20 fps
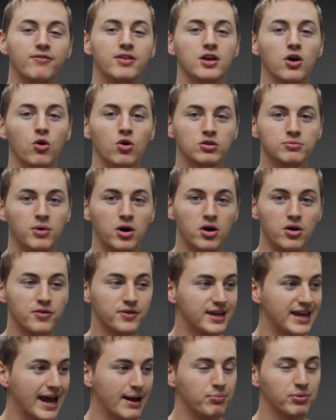have the old mall,
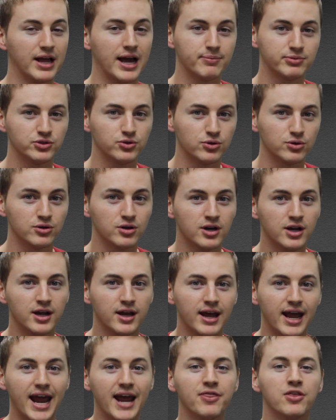the Apple App Store,
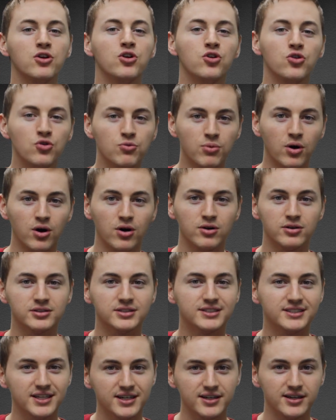and the new mall,
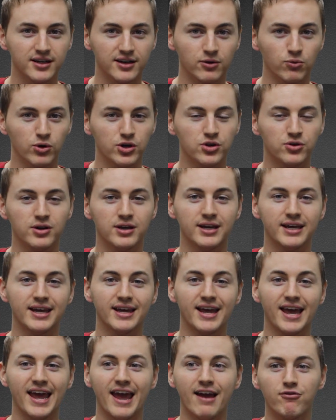Cydia, where you can
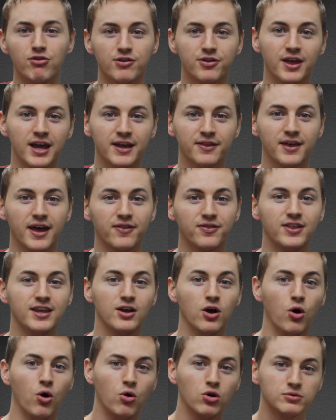get everything that
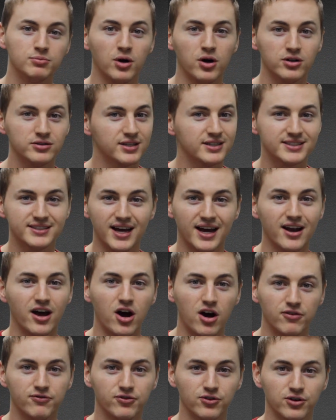the old mall does not
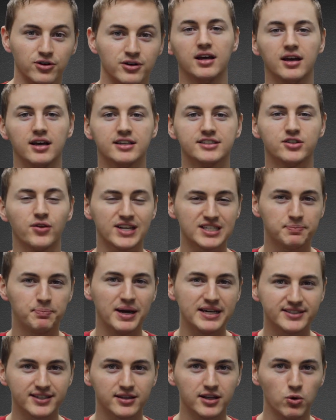offer. So that's
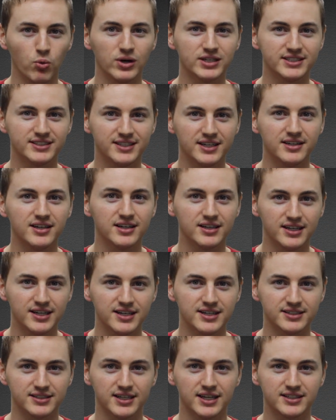basically what Cydia
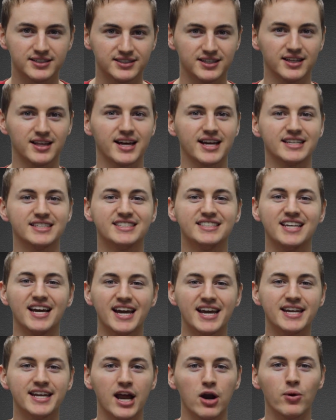is. It's like a
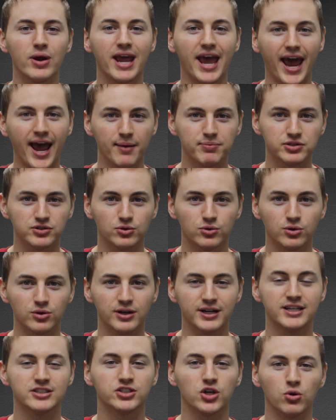secondary app store
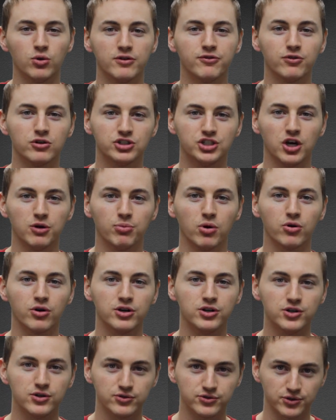and it's only for
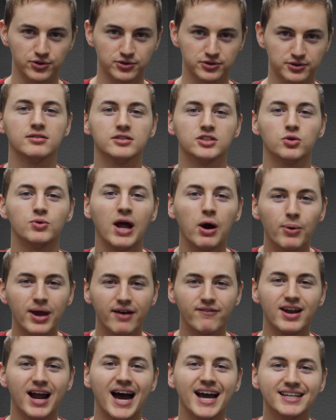jailbroken users. So now we
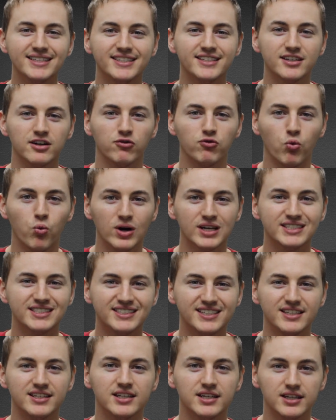have an idea of what
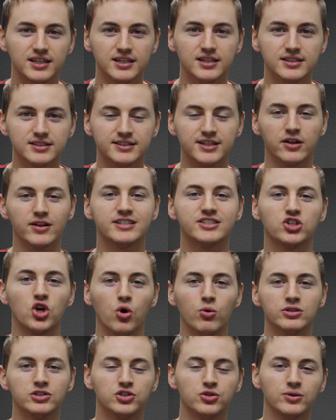Cydia is. Now let's
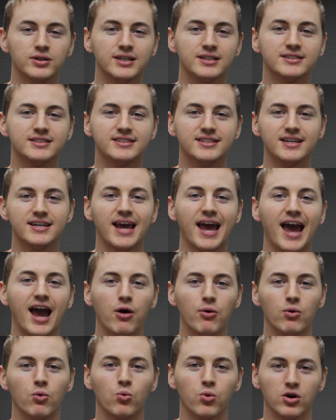go into it and see
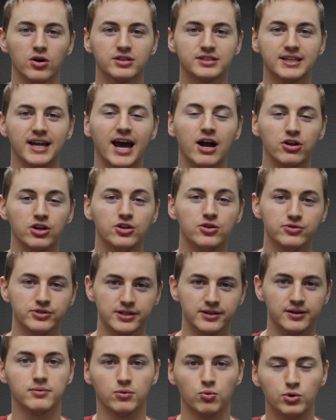how it works and how to use
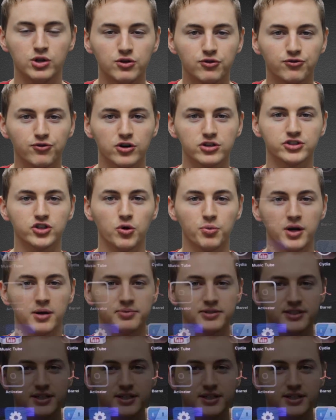it. When you first open up